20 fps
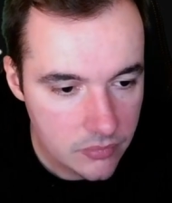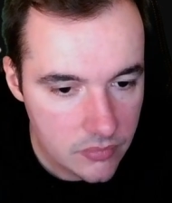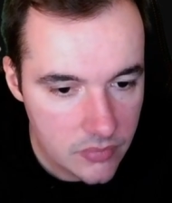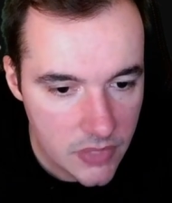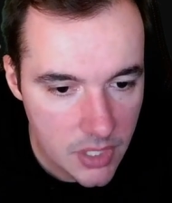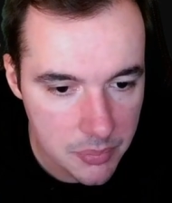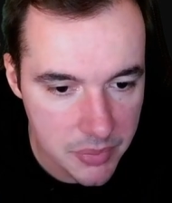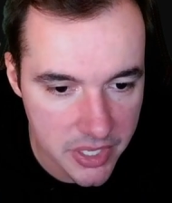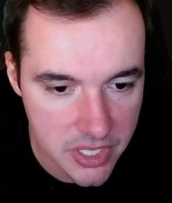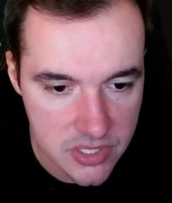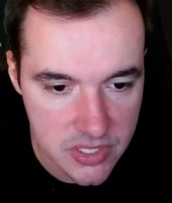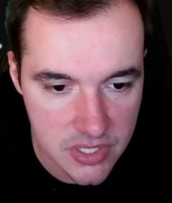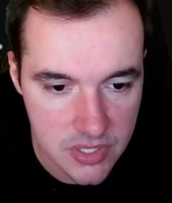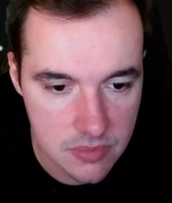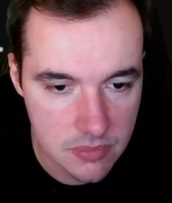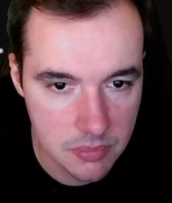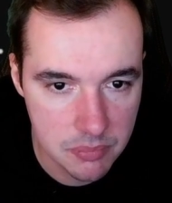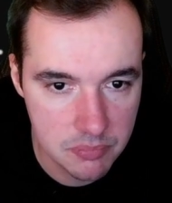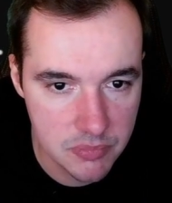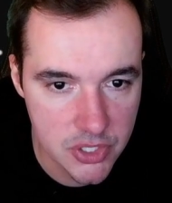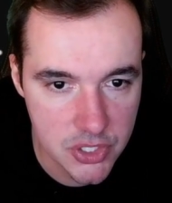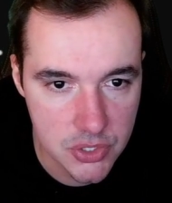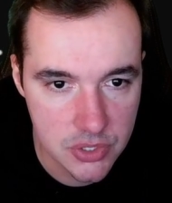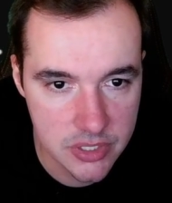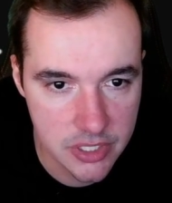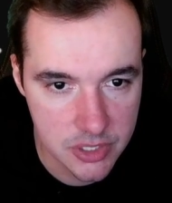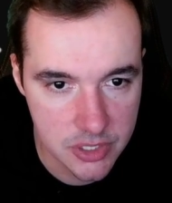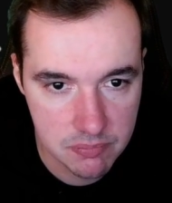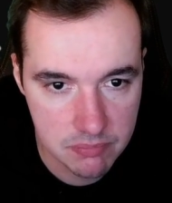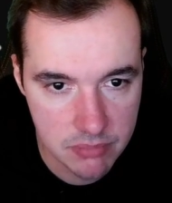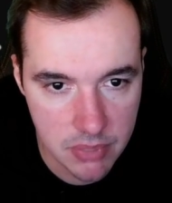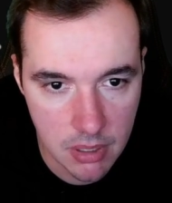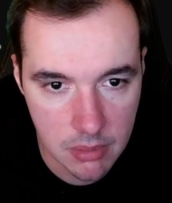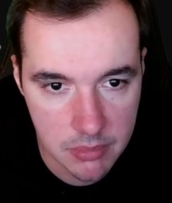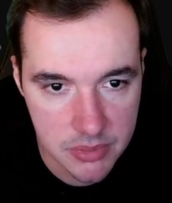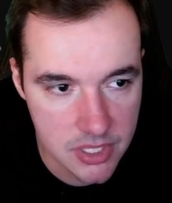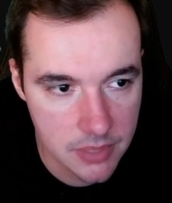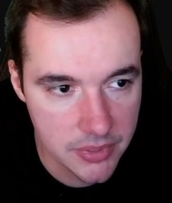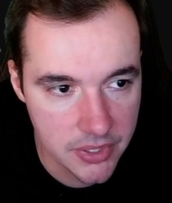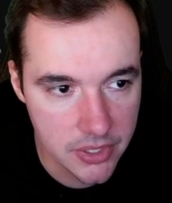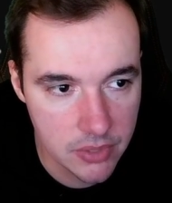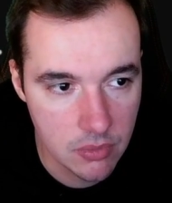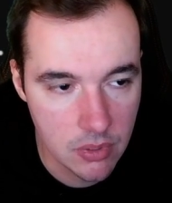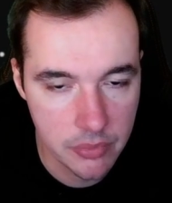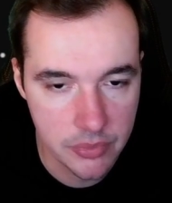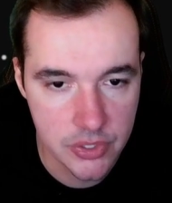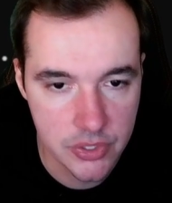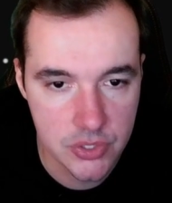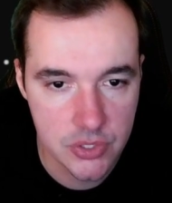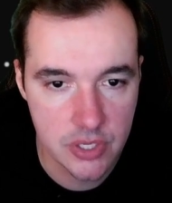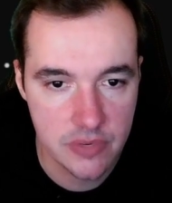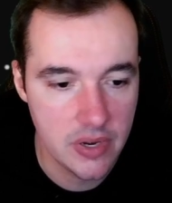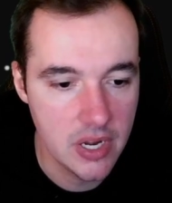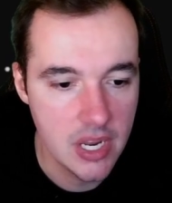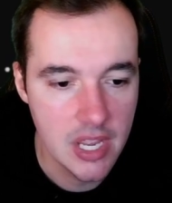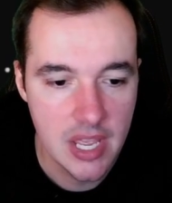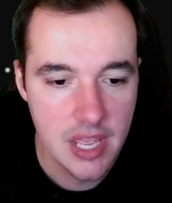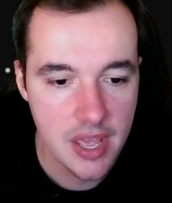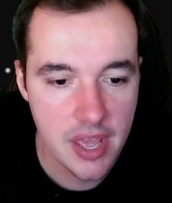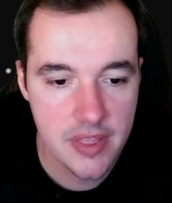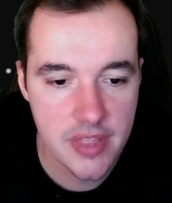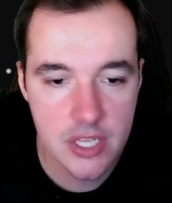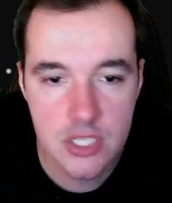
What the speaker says: because there's probably something wrong with the server, and that's